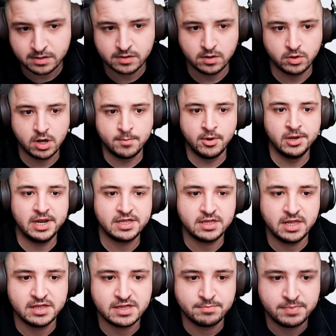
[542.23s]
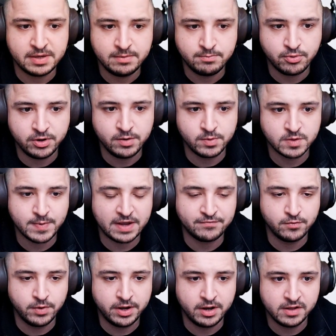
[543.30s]
So come on, let's let's be pretty
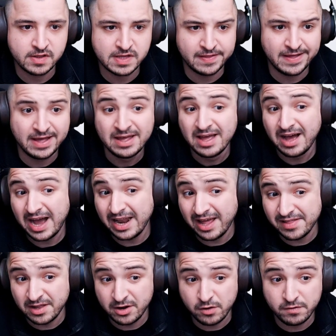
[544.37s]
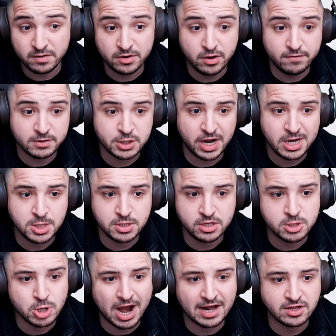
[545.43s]
respectful here and understand that. I like the Nova change. The
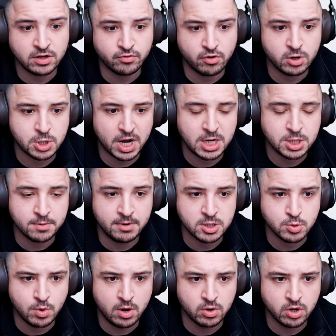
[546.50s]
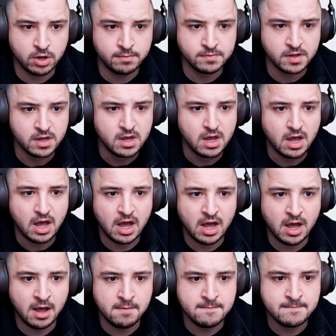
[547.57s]
Drax and Groot change are much welcomed.
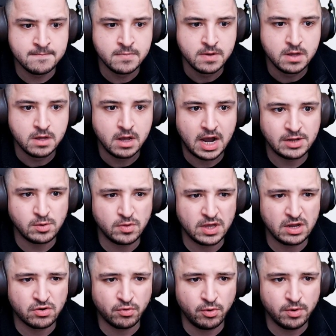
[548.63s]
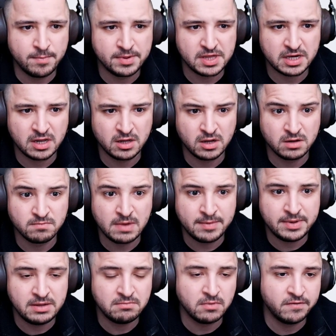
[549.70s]
Um, I do think Groot in particular could
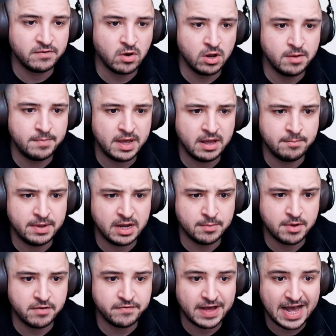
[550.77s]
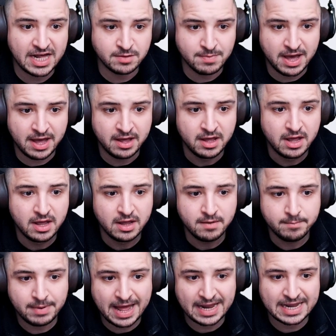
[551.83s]
maybe have gotten a bit bigger buff. Hazmat,
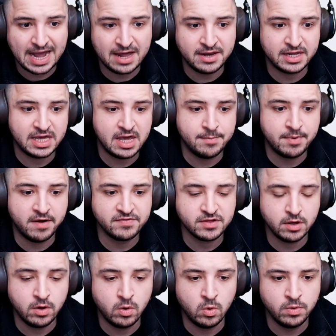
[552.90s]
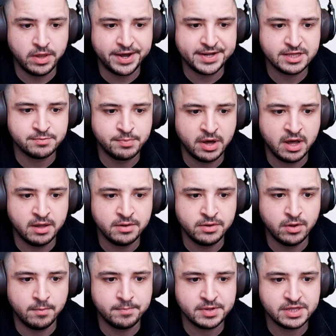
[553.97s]
Black Cat and Nakia buffs are all nice, but
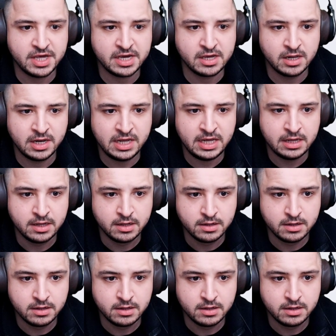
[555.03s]
not particularly